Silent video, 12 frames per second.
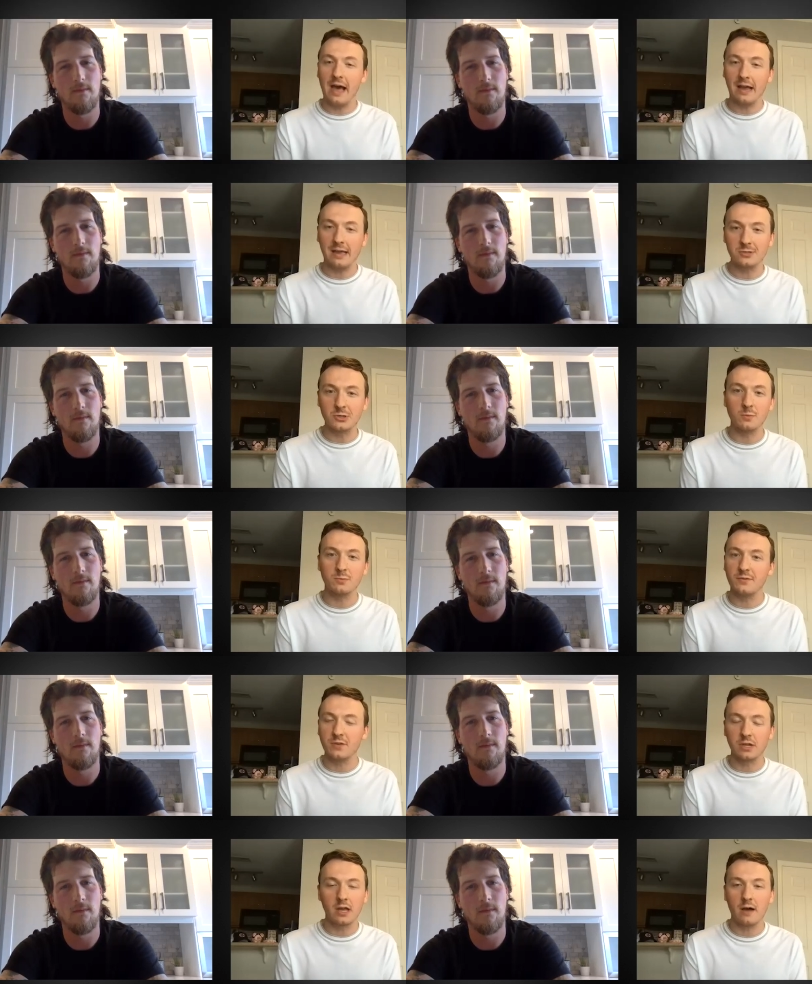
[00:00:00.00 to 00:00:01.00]
Speaker 1: back in terms of
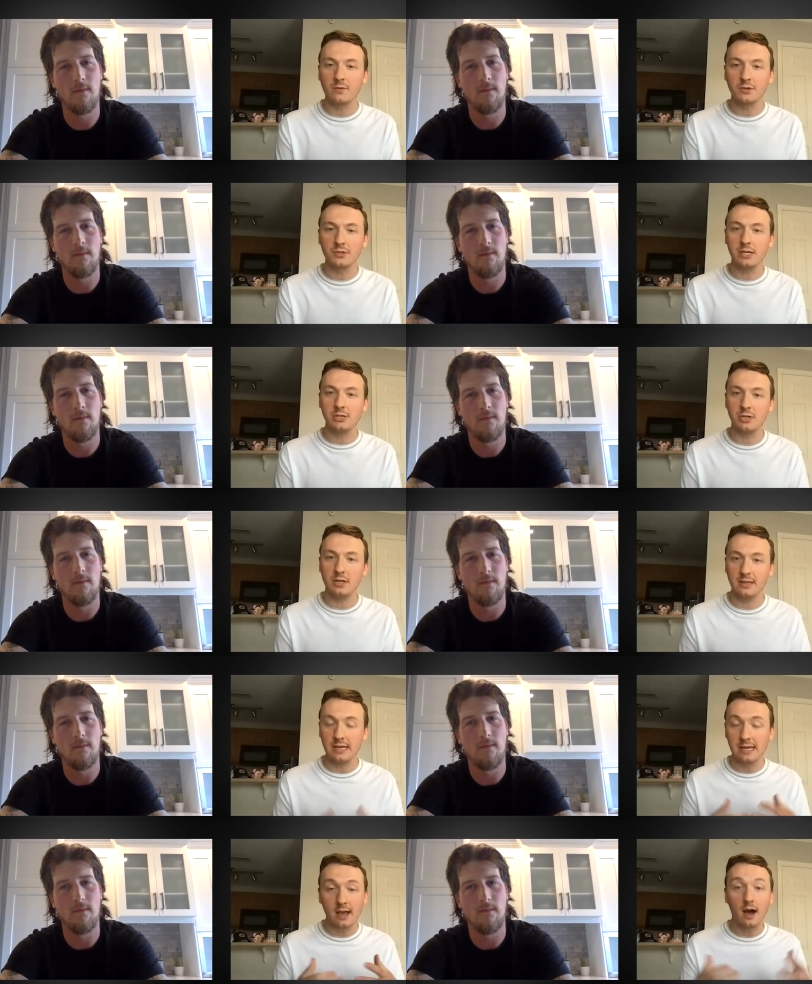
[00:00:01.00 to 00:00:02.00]
the conversation and
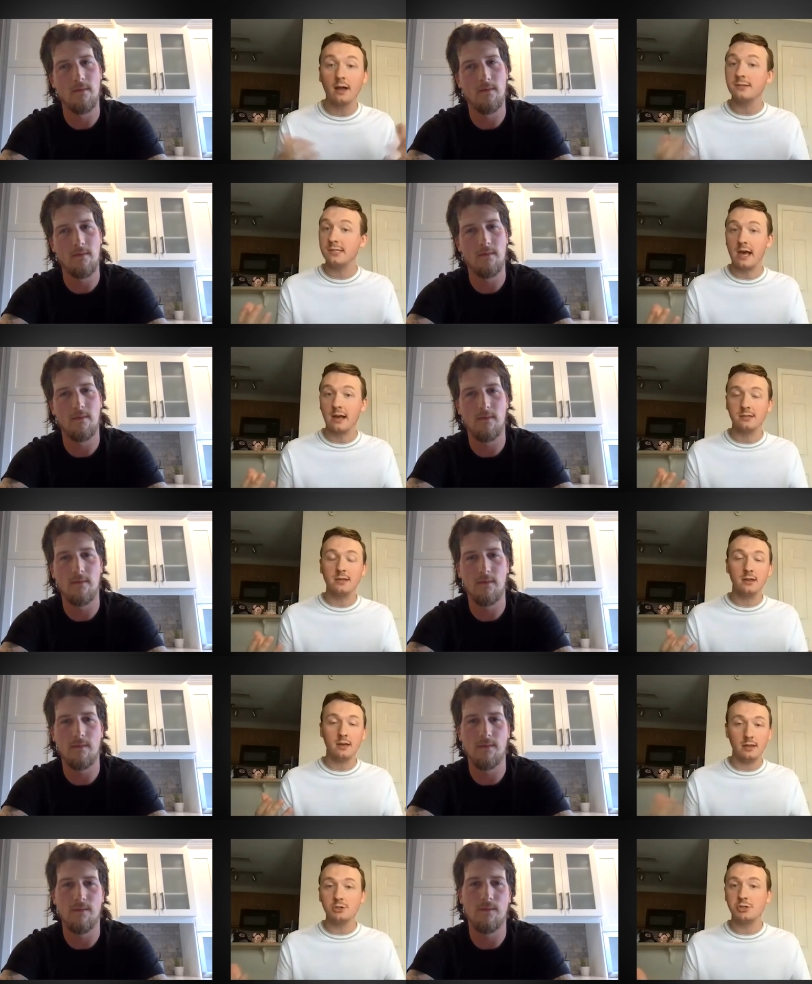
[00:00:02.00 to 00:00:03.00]
the contact
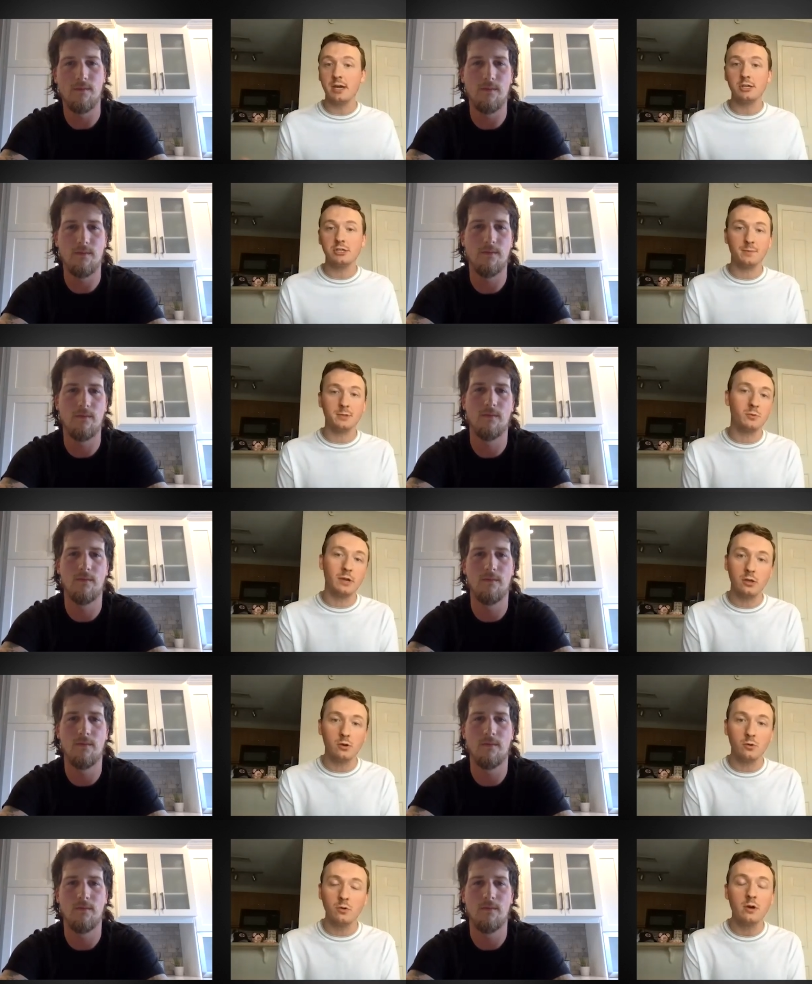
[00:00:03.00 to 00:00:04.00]
initiation between
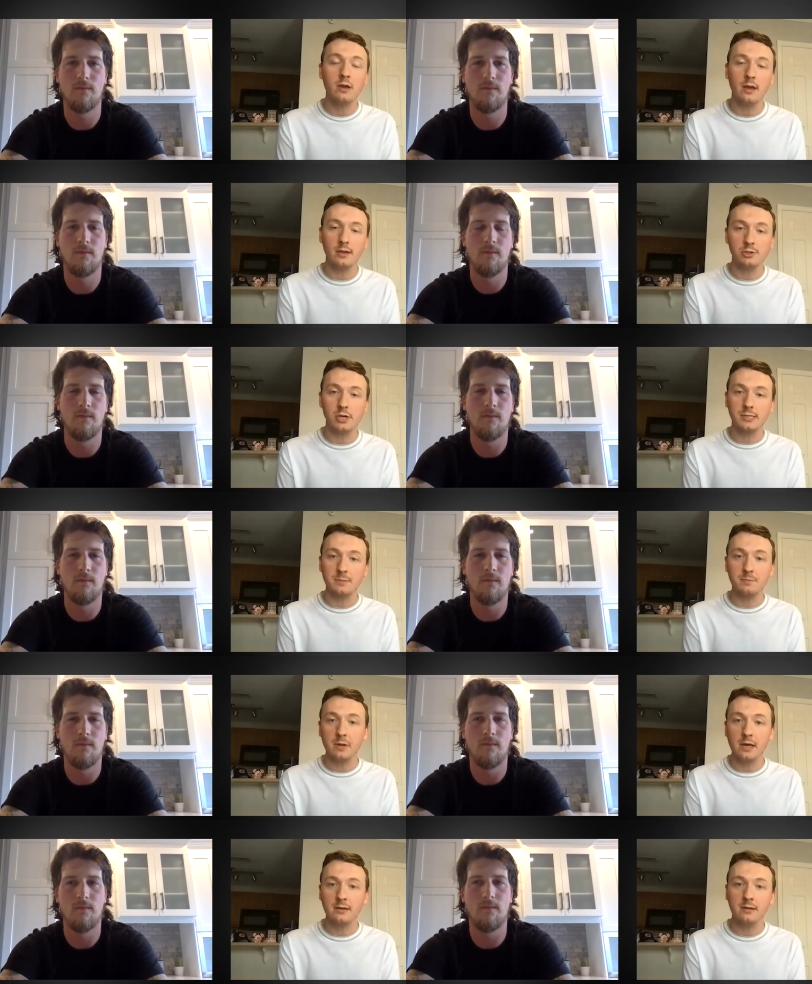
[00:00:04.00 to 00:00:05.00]
you and Jason
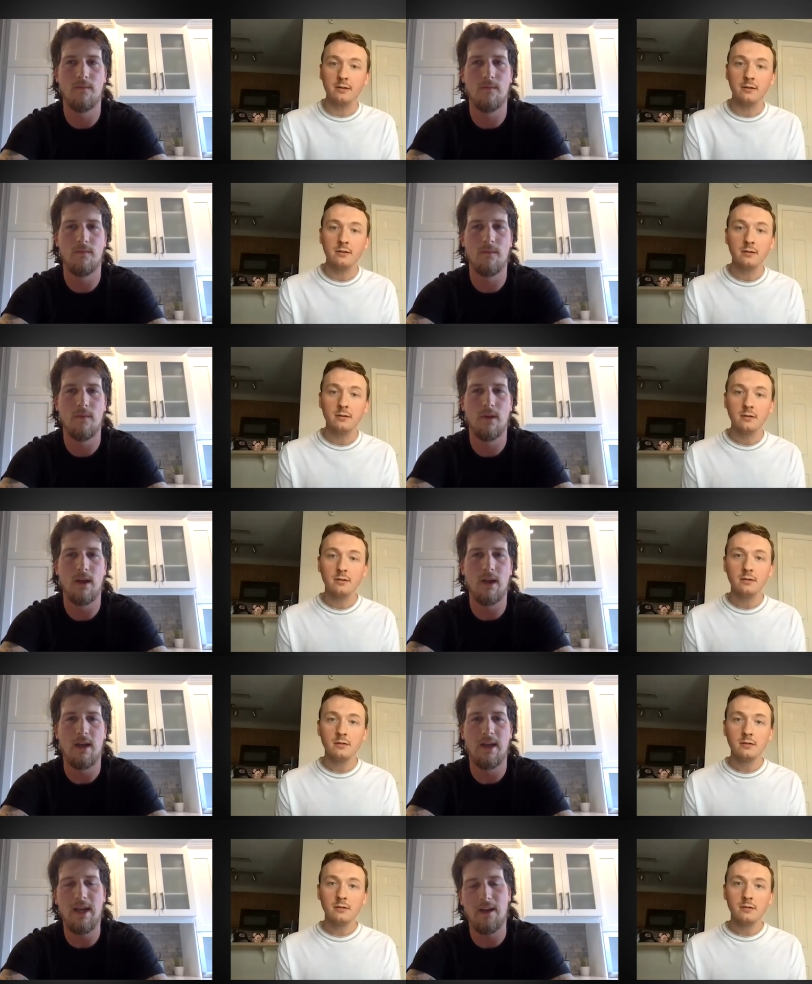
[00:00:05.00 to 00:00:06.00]
Payne?
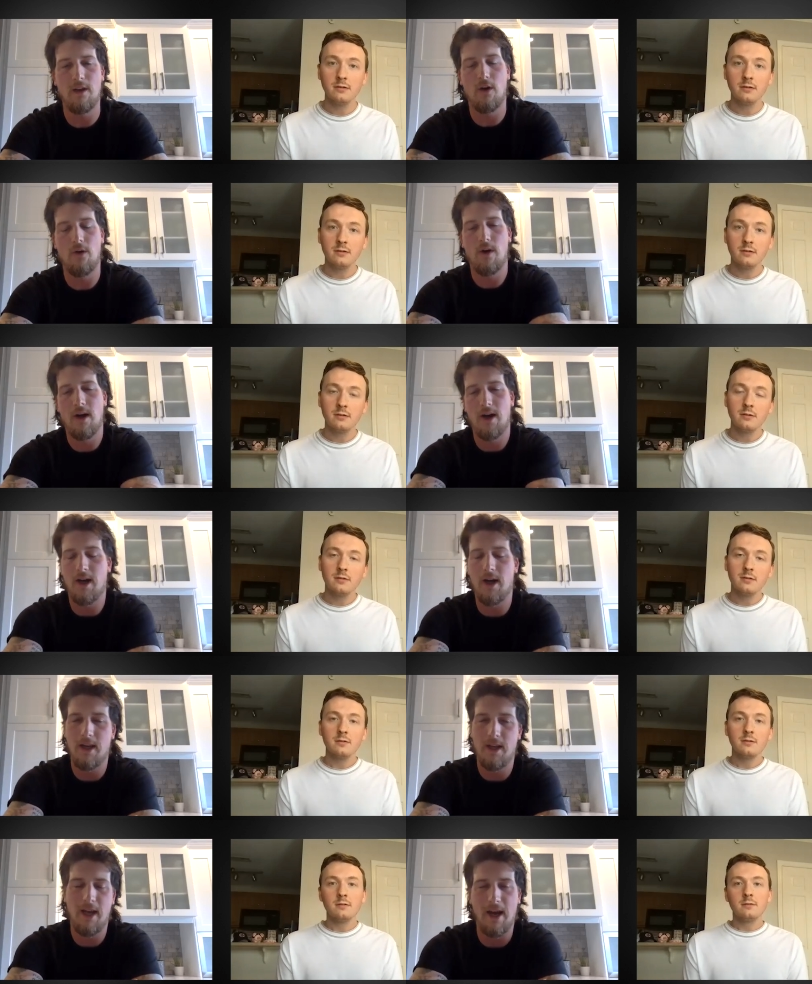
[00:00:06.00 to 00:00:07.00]
Speaker 2: Yeah, no, uh,
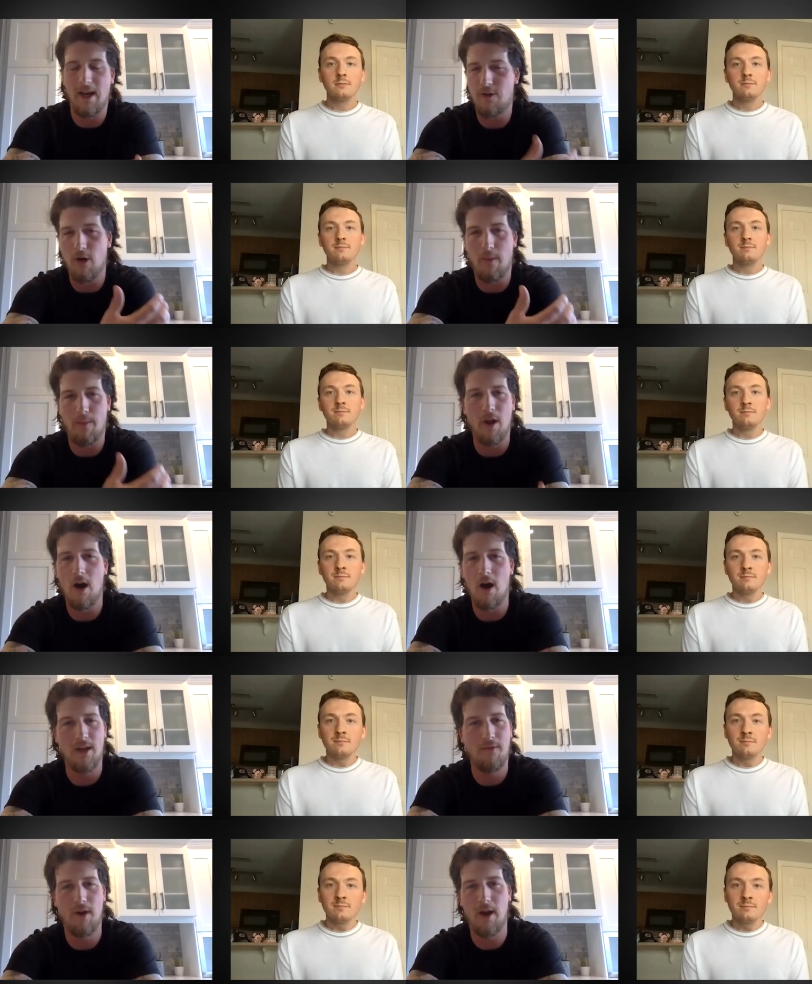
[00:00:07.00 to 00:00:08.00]
yeah, I grew up in a hockey
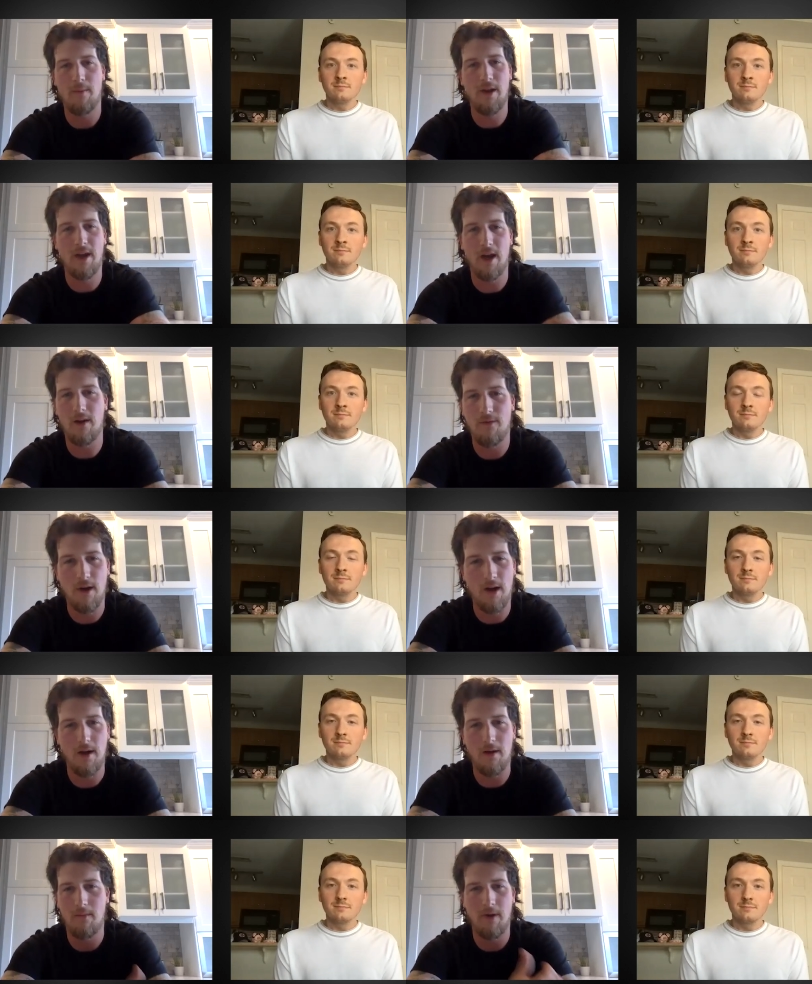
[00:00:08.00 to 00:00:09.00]
family. I've
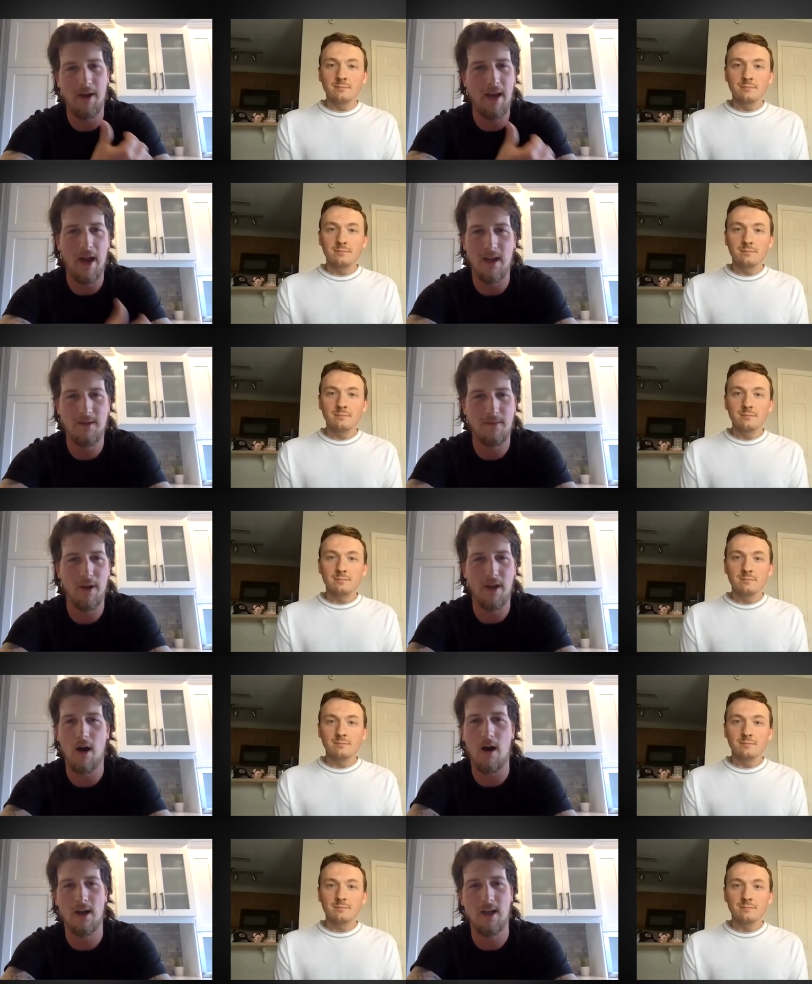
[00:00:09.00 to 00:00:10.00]
uh, my dad's a big
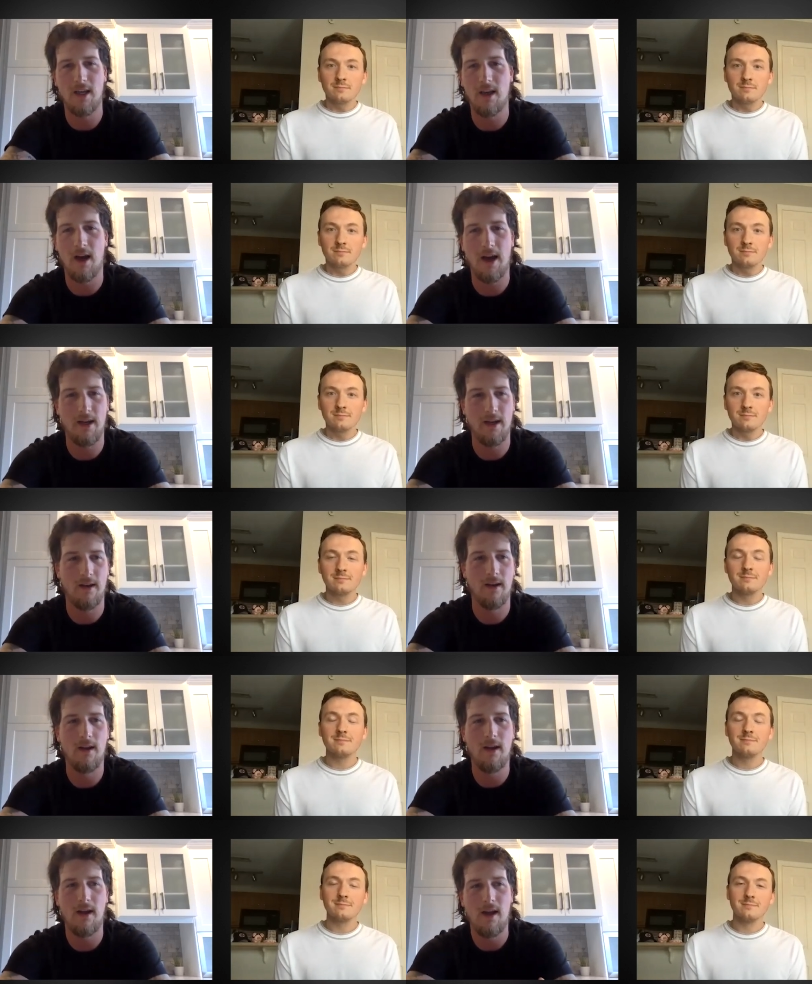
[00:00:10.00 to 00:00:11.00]
hockey guy, and
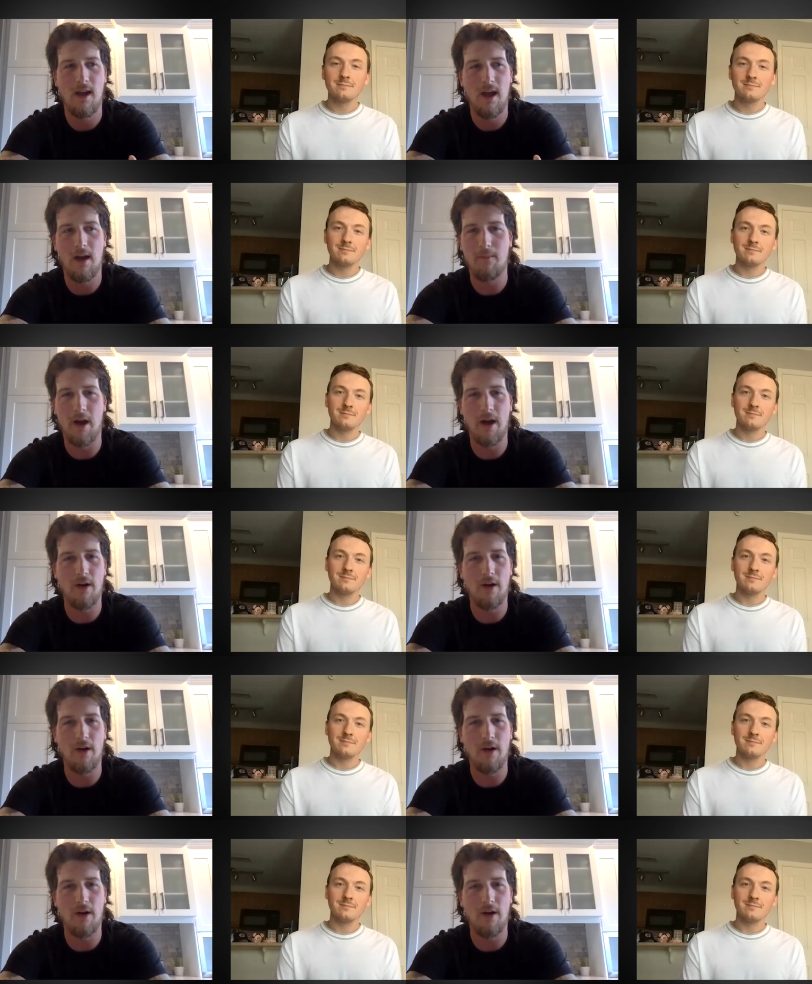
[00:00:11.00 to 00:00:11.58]
my